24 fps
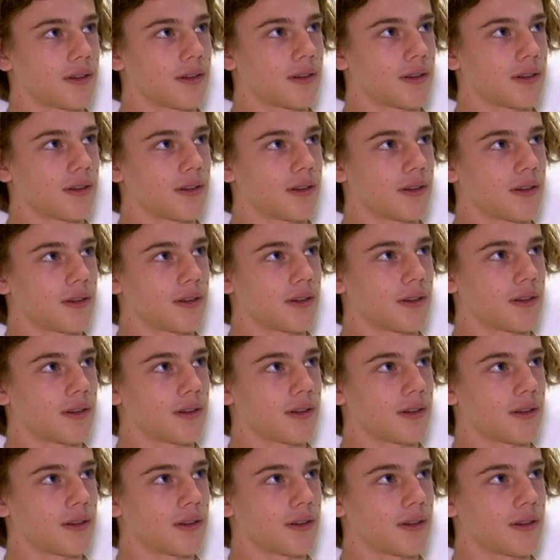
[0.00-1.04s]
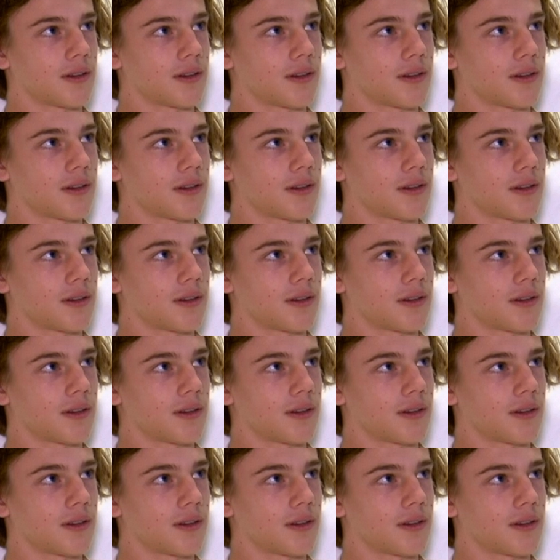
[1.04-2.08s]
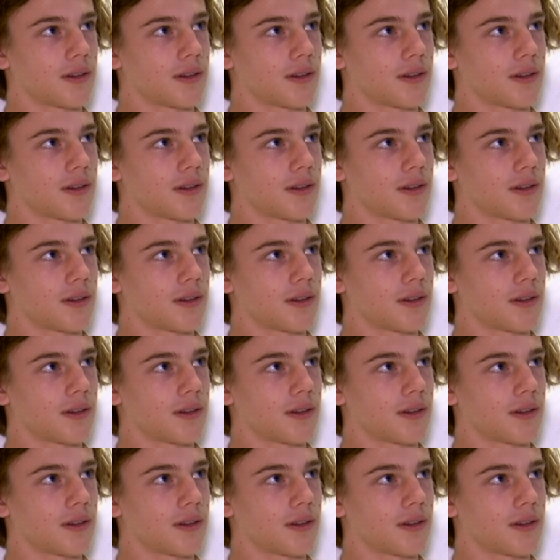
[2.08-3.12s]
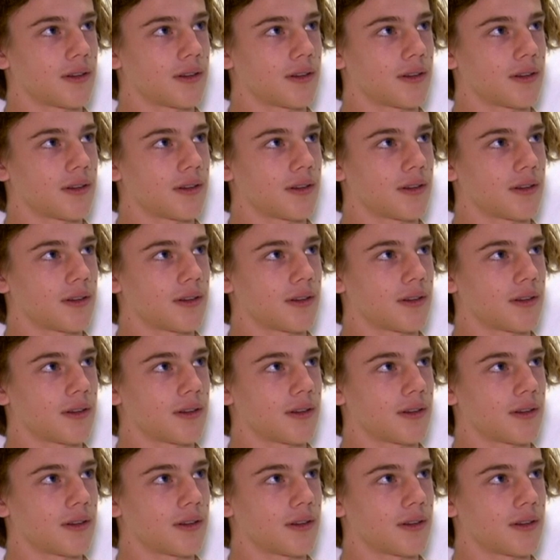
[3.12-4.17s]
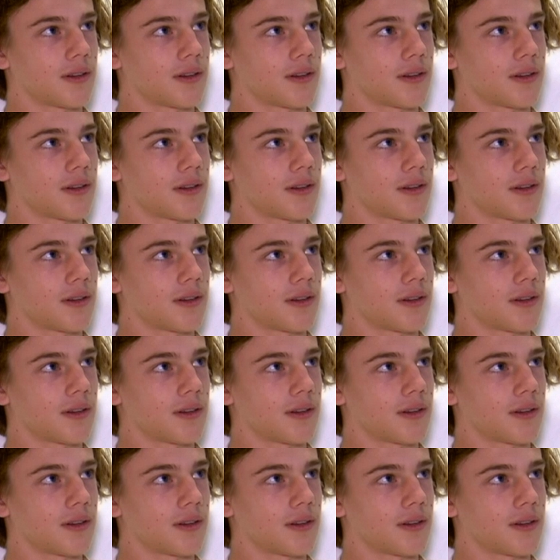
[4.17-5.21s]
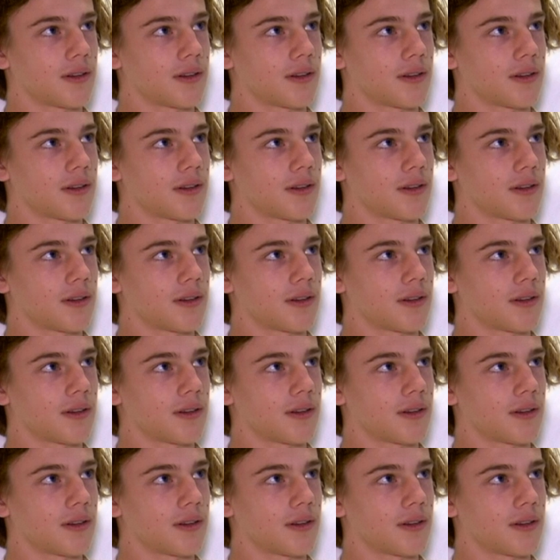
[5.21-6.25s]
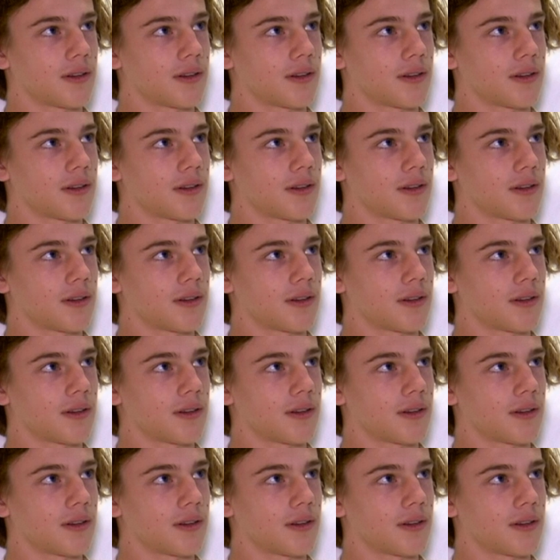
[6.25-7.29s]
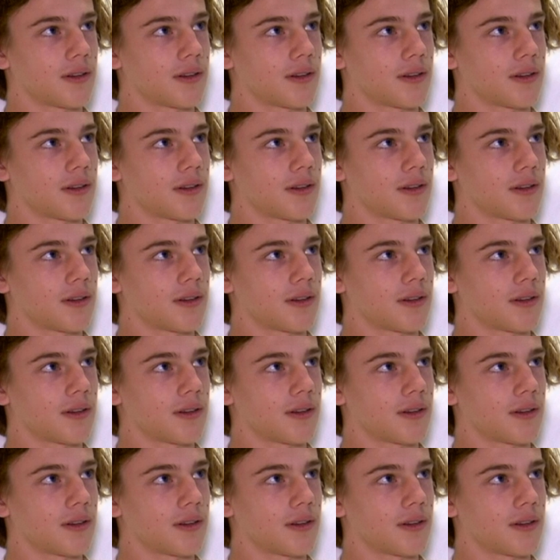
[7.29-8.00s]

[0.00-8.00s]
(no lip movement)